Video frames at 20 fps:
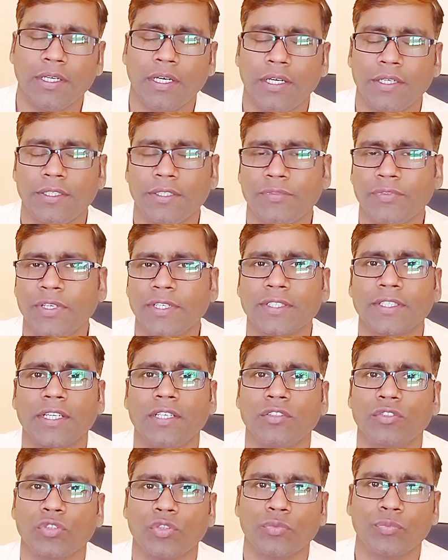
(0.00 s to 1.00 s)
or different
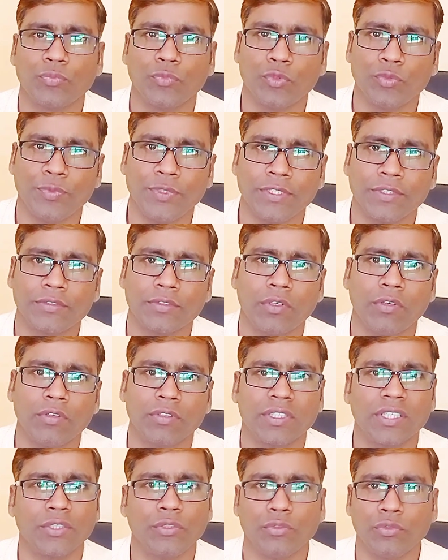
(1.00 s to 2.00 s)
kinds of movies
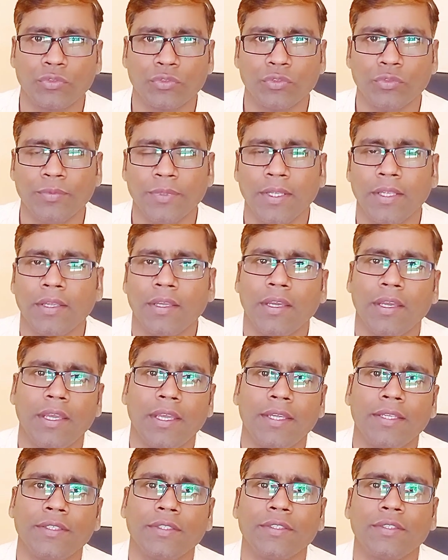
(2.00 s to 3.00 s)
on the YouTube,
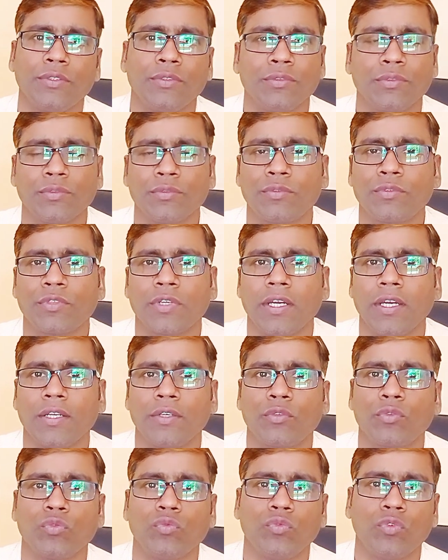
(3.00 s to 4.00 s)
and you should
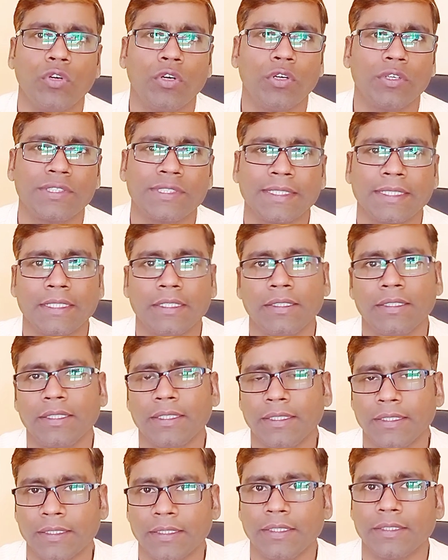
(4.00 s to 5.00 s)
try to watch in
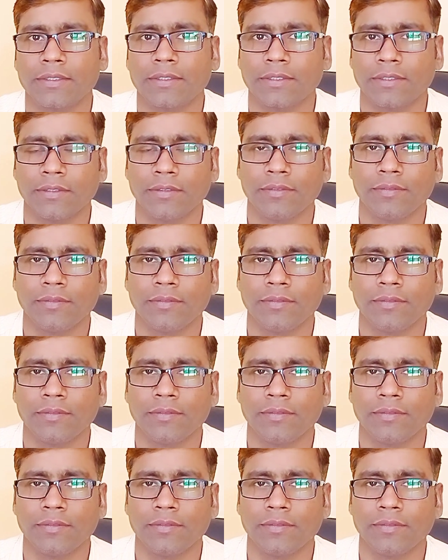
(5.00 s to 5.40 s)
English,